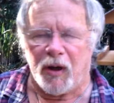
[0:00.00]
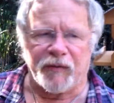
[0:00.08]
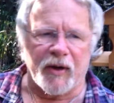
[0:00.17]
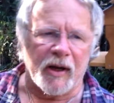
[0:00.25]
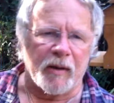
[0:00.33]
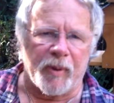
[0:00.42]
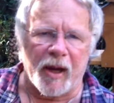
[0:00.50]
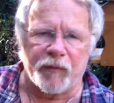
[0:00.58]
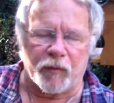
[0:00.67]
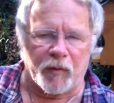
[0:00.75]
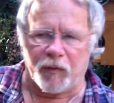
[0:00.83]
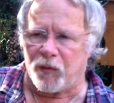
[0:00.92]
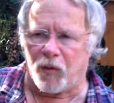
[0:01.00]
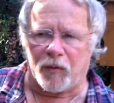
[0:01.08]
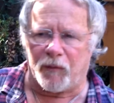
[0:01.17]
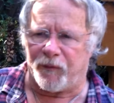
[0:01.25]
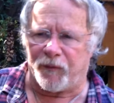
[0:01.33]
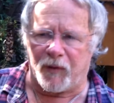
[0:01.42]
It's getting better. It's
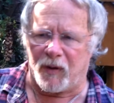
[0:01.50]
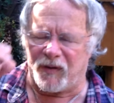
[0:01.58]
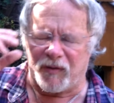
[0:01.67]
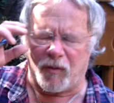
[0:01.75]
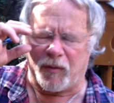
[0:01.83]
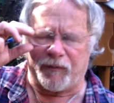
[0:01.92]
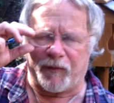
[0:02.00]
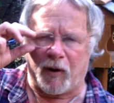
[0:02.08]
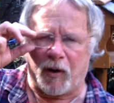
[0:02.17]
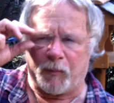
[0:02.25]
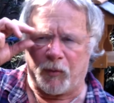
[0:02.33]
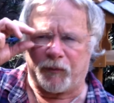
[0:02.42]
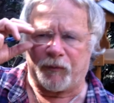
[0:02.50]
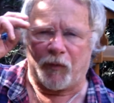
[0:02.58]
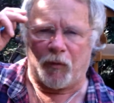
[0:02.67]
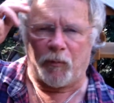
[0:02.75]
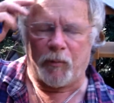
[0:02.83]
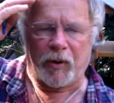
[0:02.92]
not the farmers'
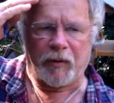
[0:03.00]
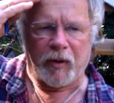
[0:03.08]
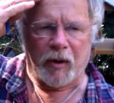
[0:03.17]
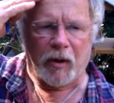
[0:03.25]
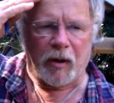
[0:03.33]
fault, but